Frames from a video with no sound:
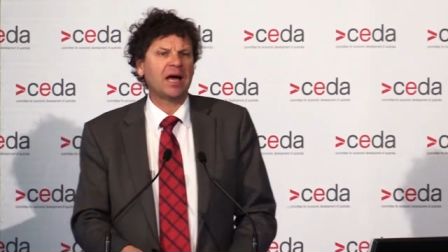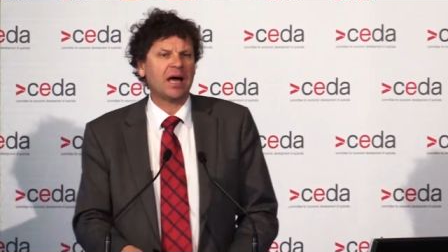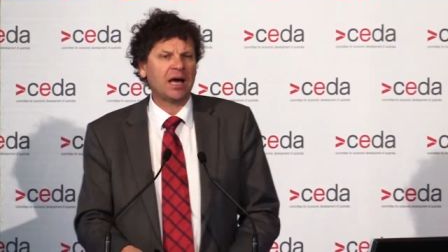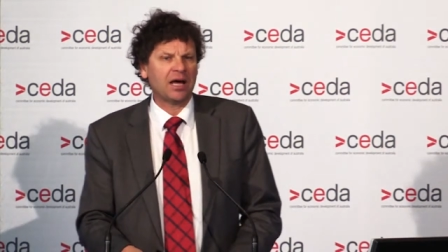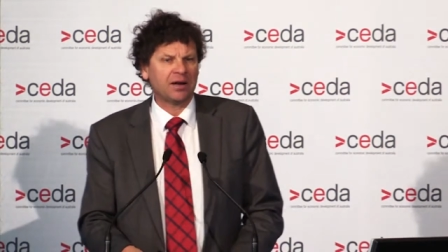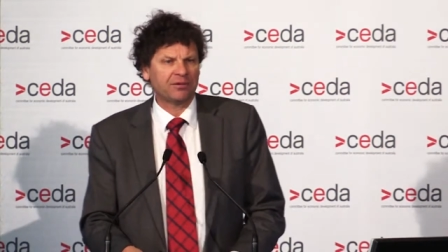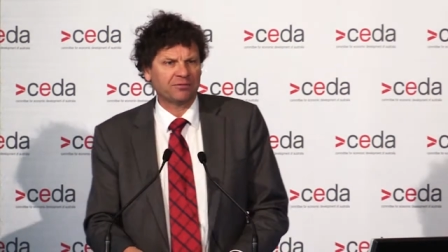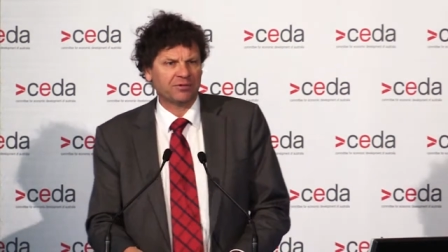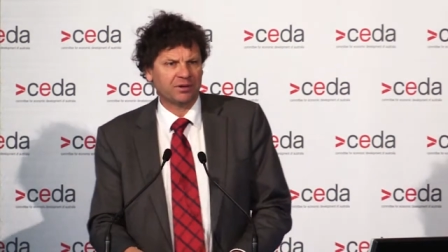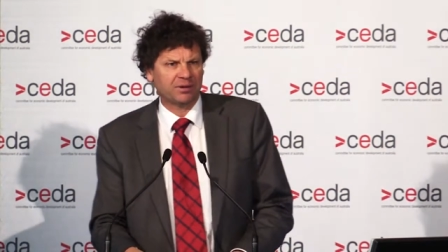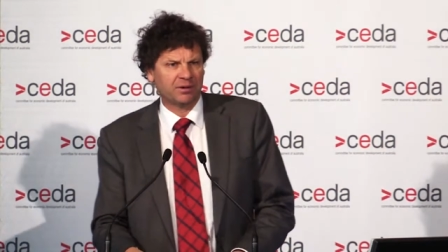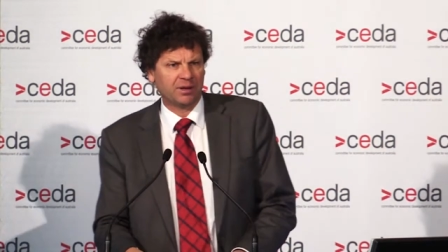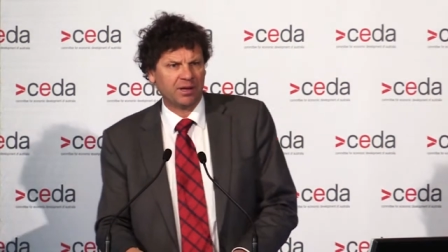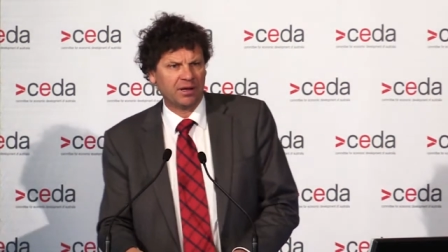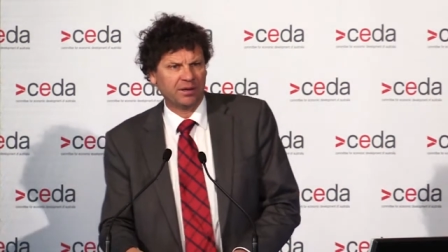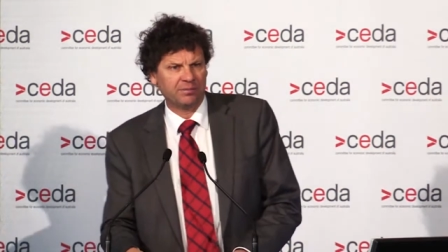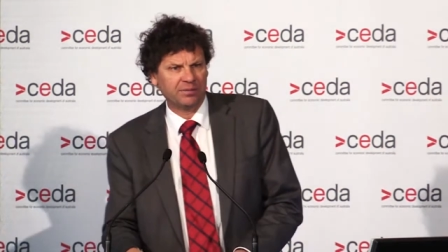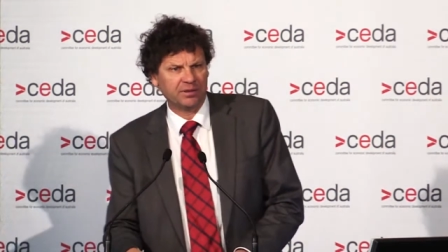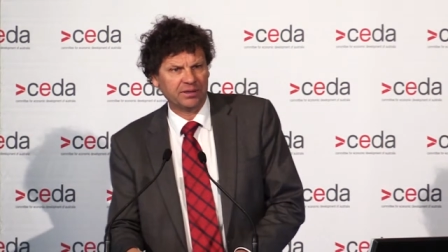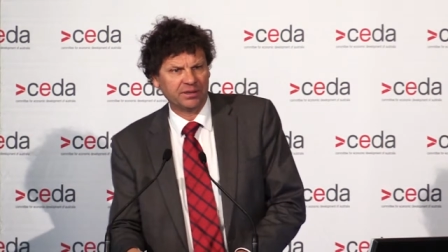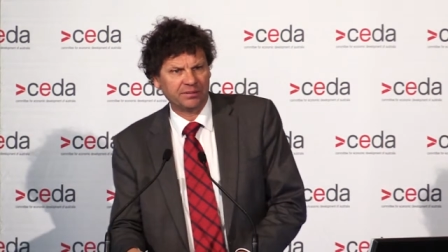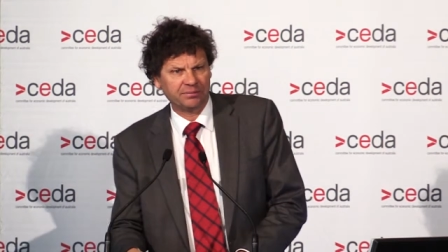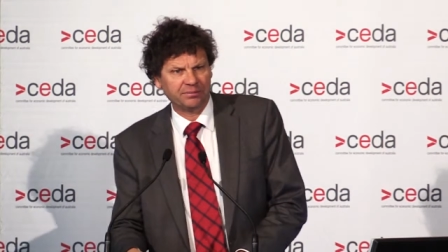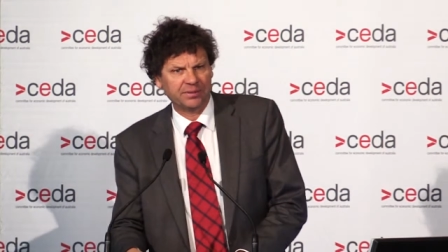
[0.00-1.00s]

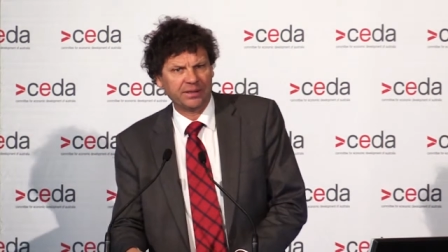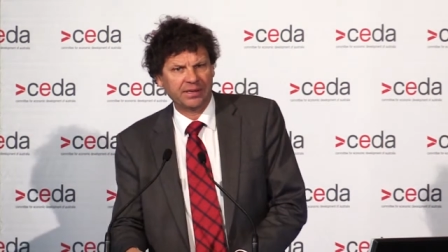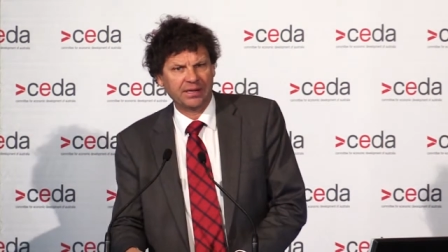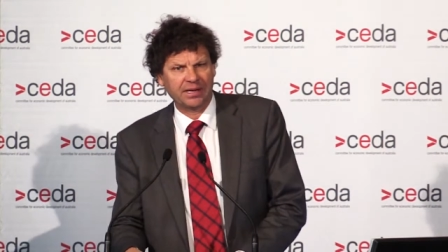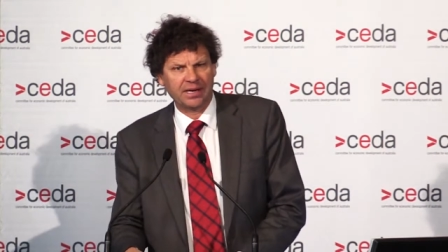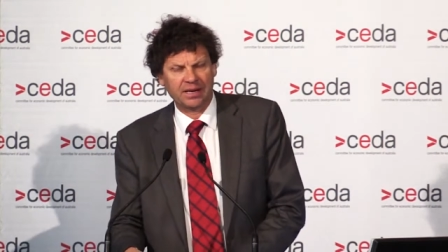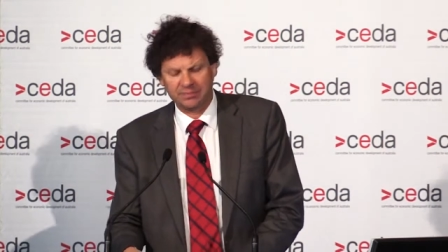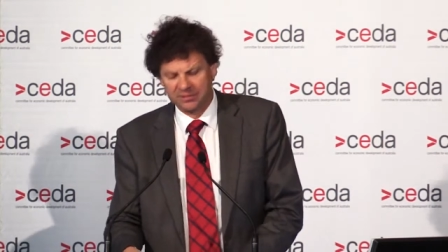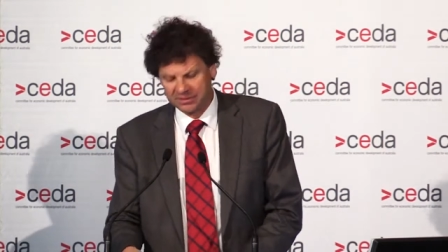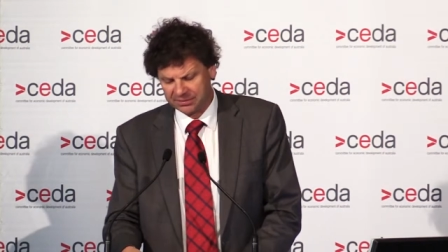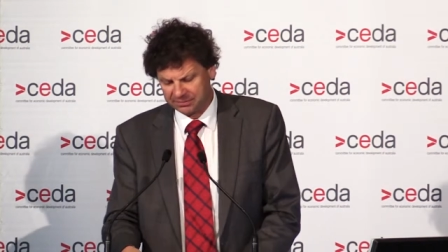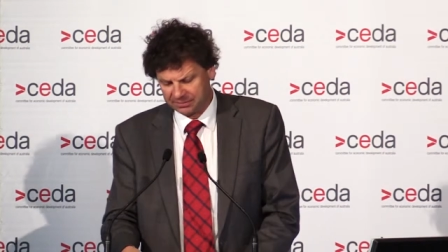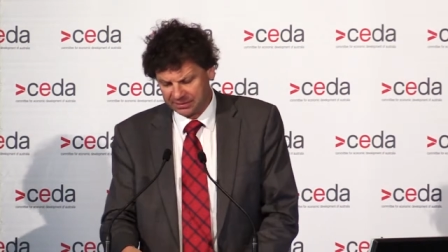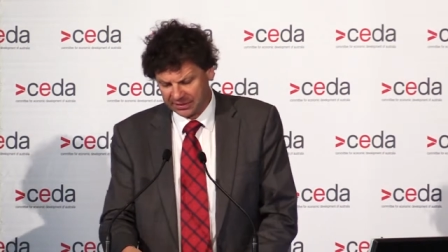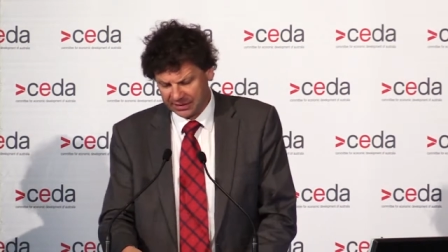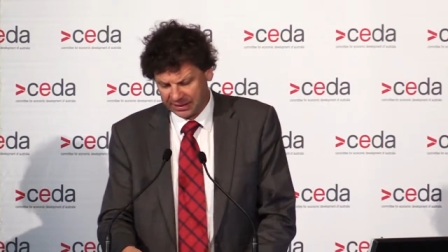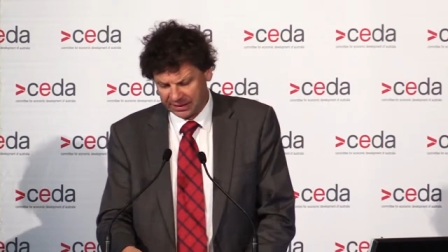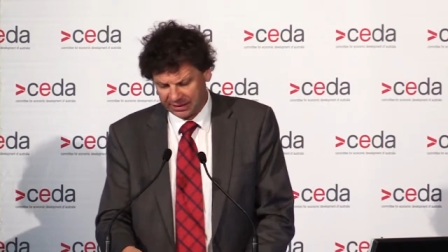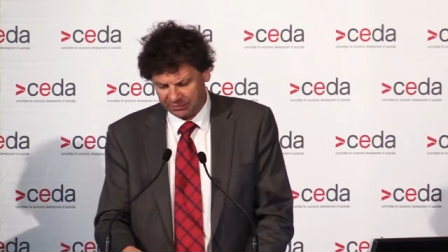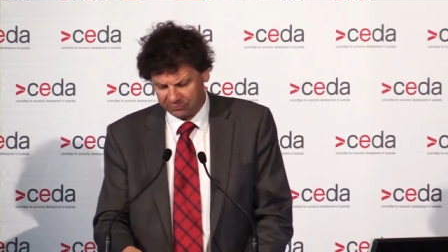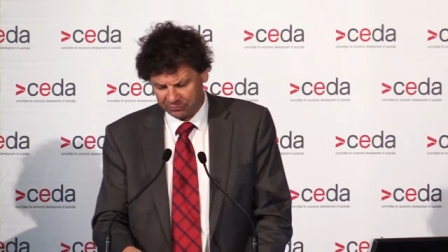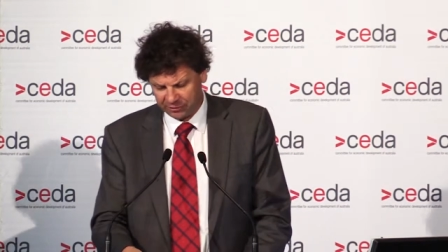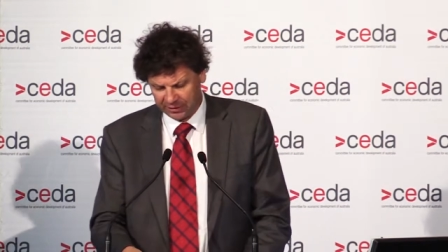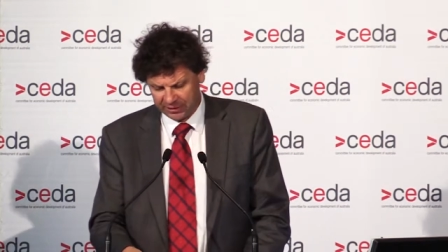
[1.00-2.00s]
unreliable in being able to
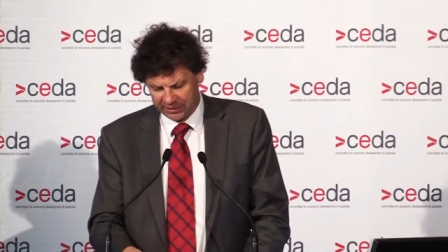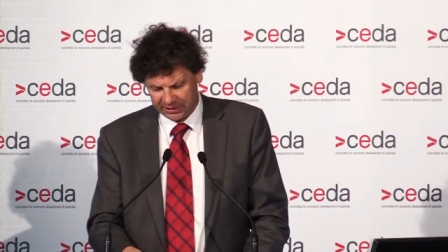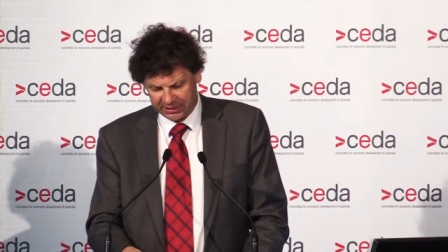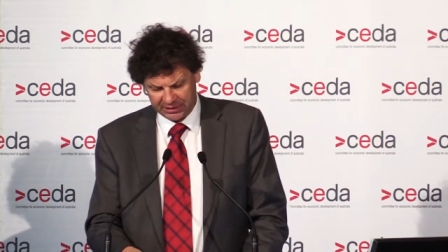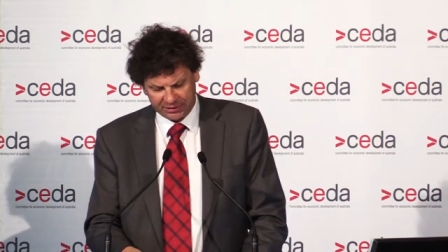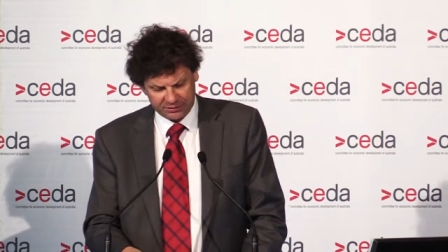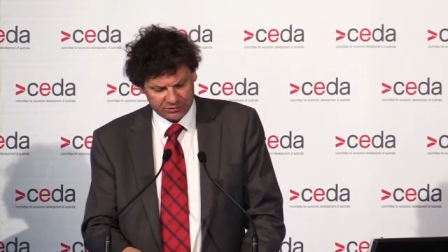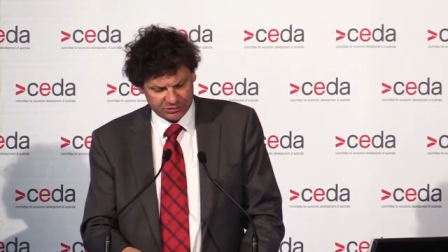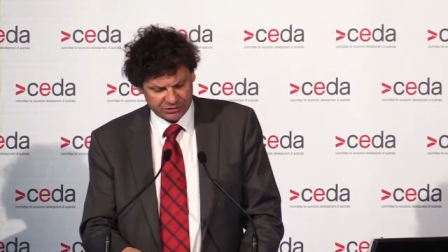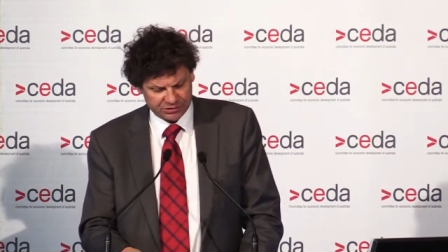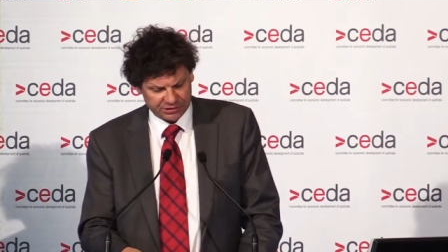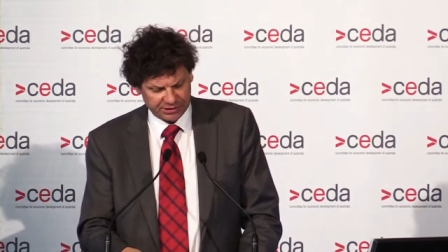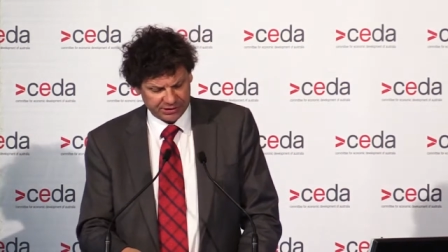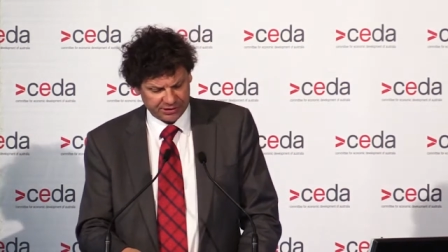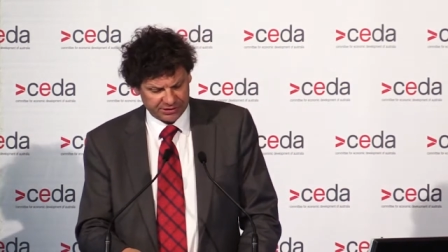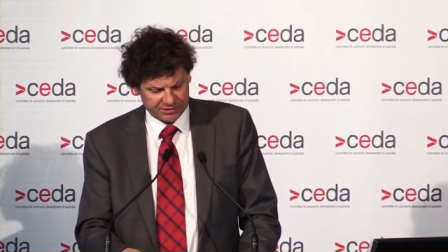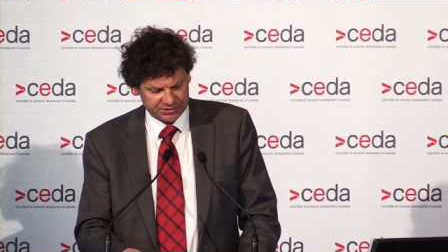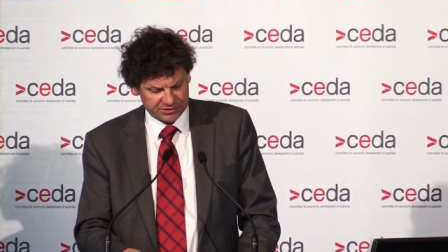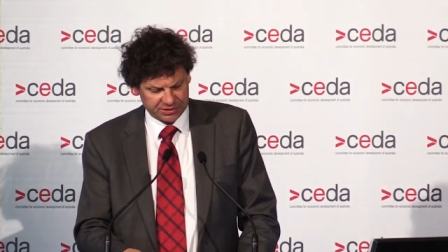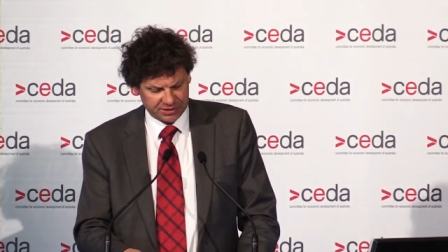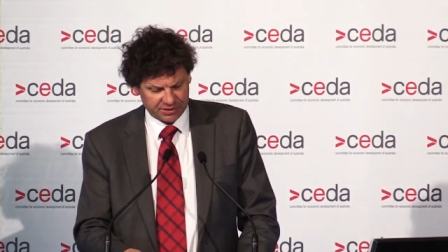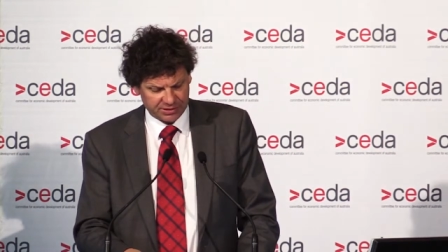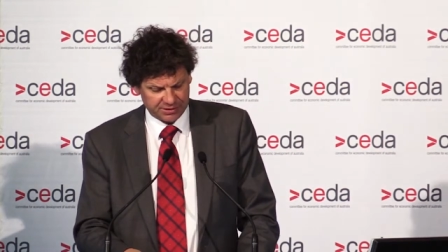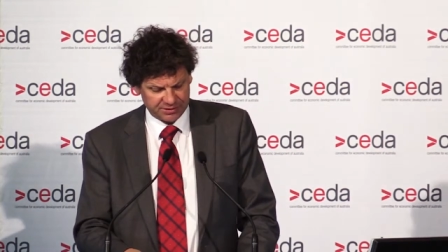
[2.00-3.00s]
plan where he or she
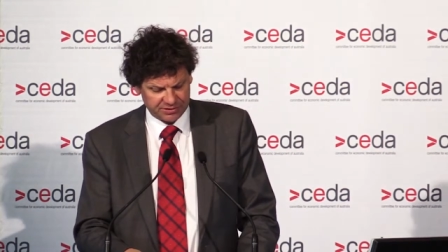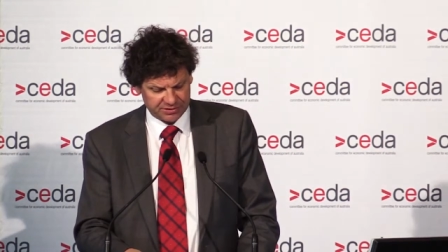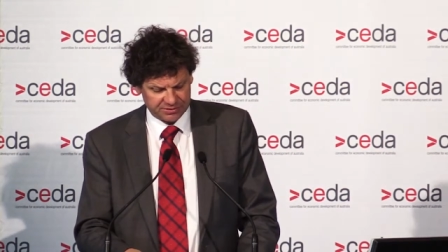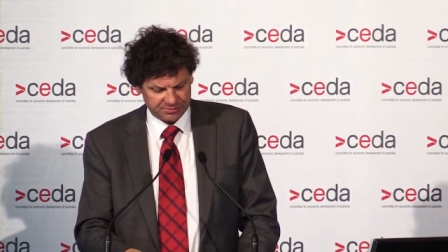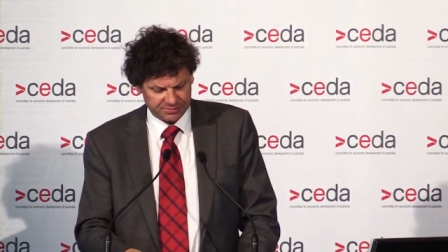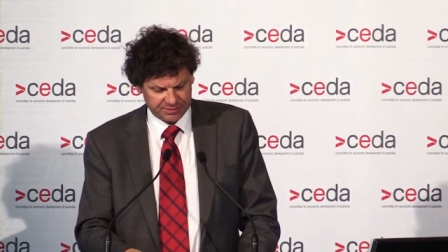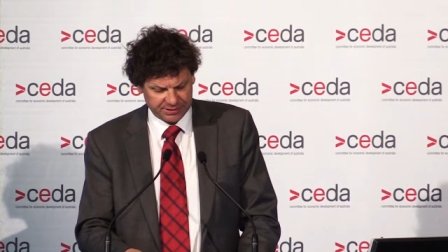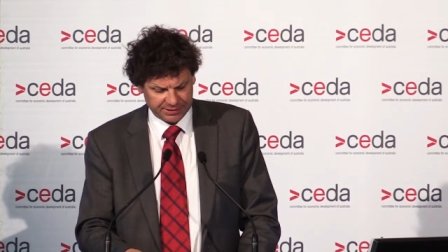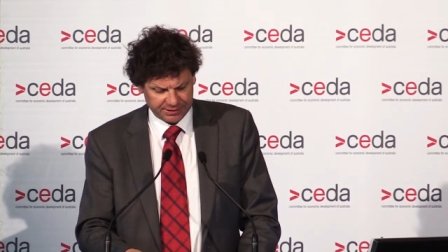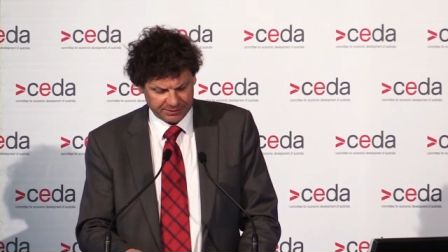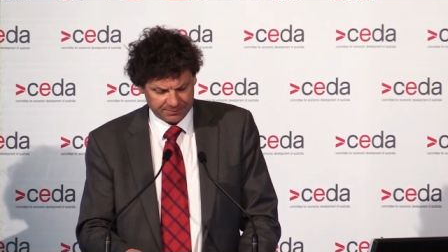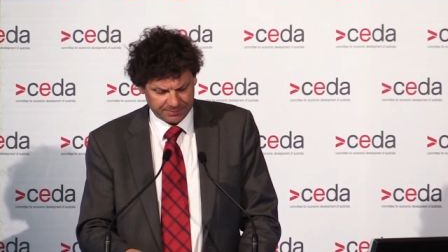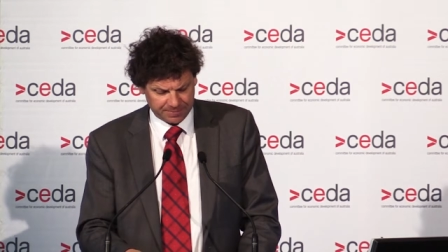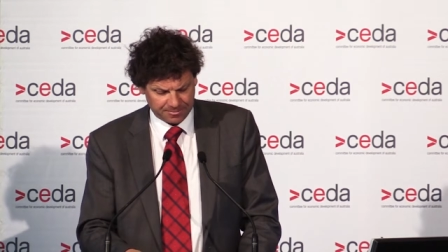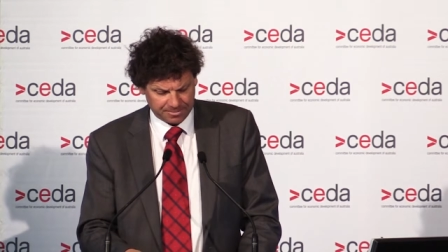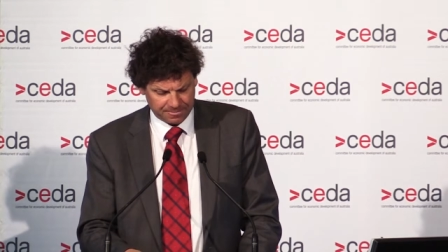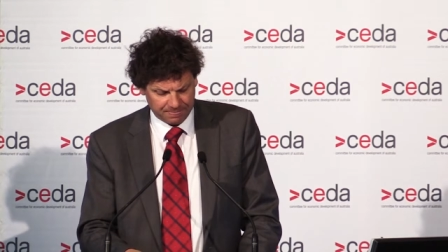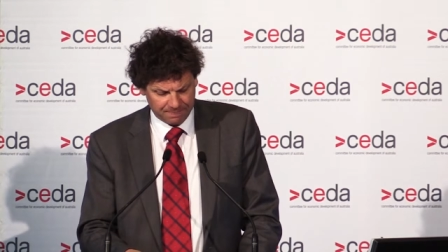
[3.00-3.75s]
is going to be.